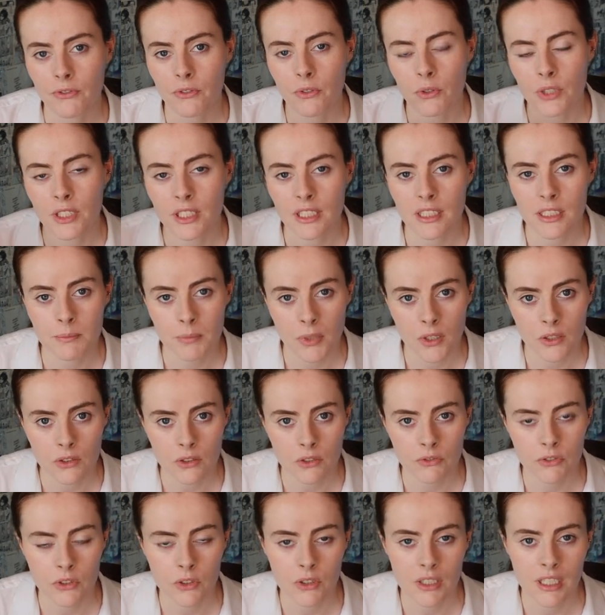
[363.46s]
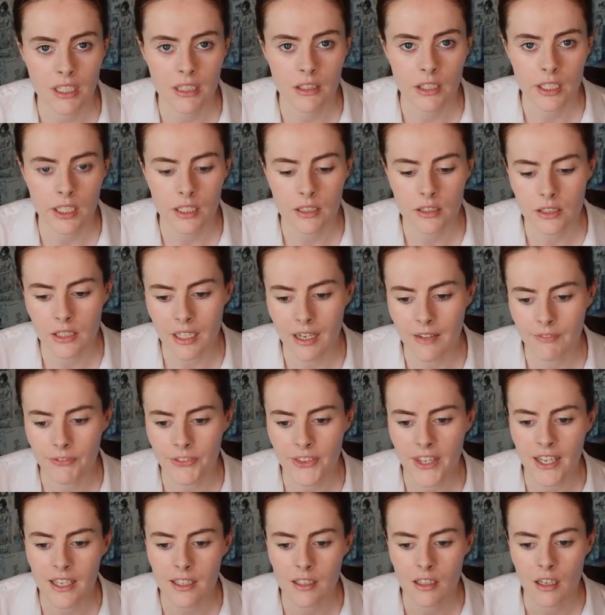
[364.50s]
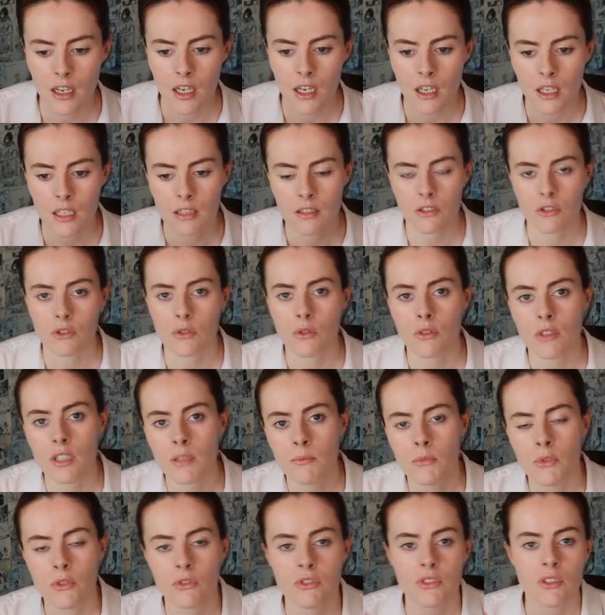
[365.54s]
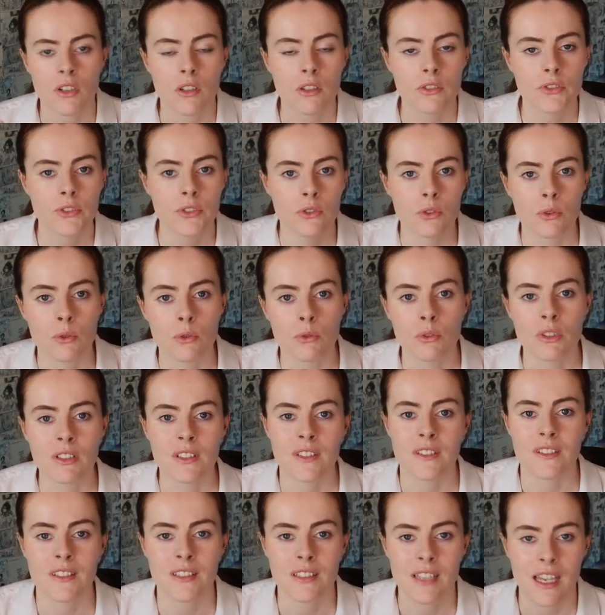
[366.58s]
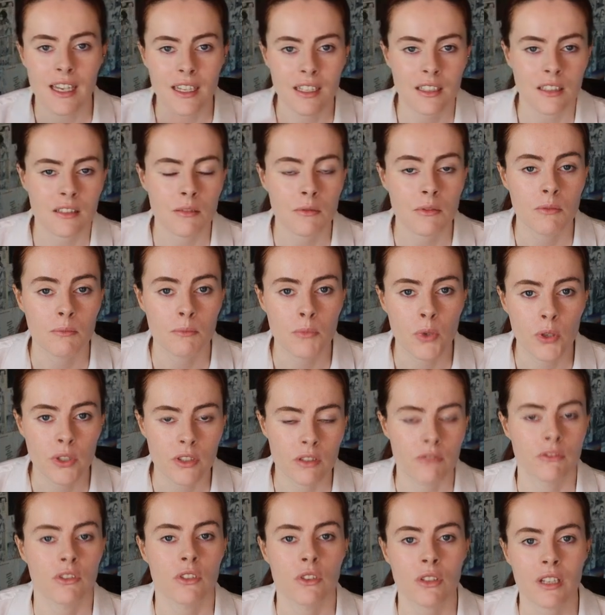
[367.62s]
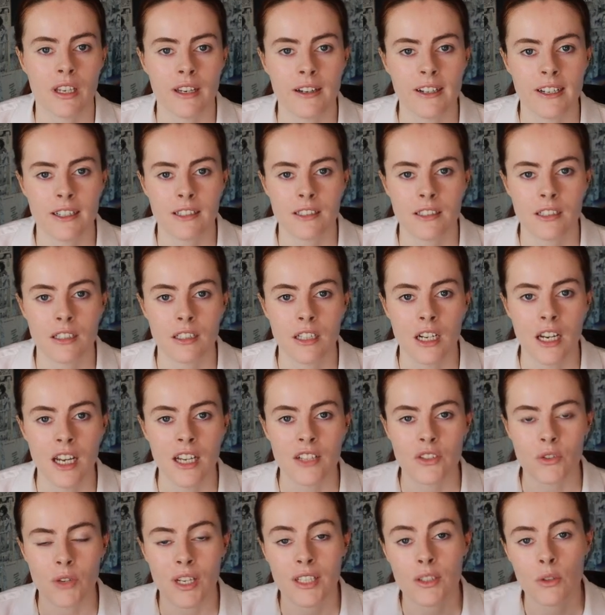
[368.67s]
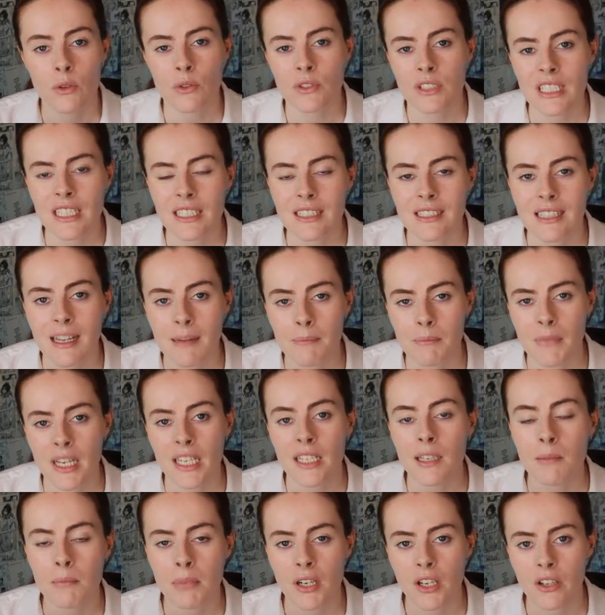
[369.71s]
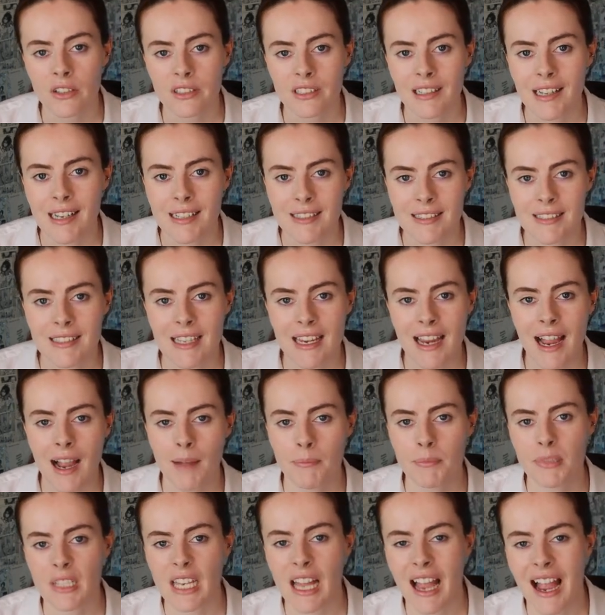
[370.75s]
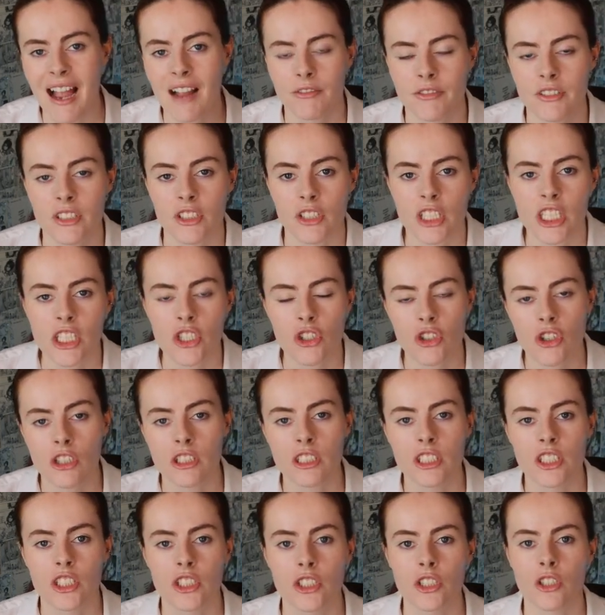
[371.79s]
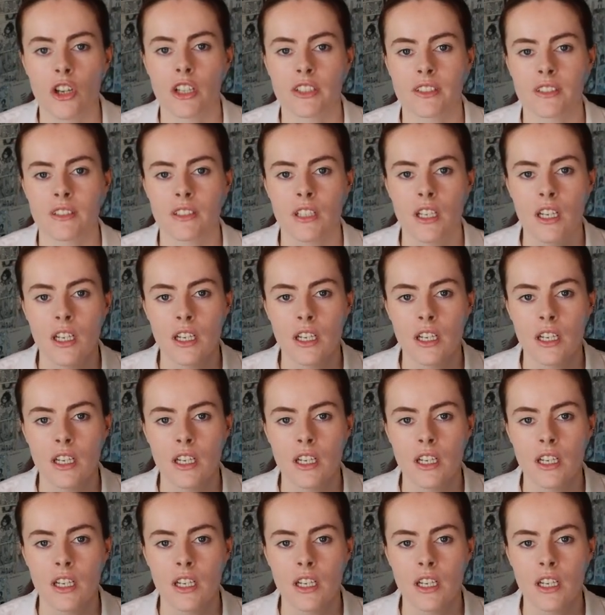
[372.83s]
for this point of view character, and then the story moves on to the second point of view character. So I don't need that many plot lines. They happen after each other, not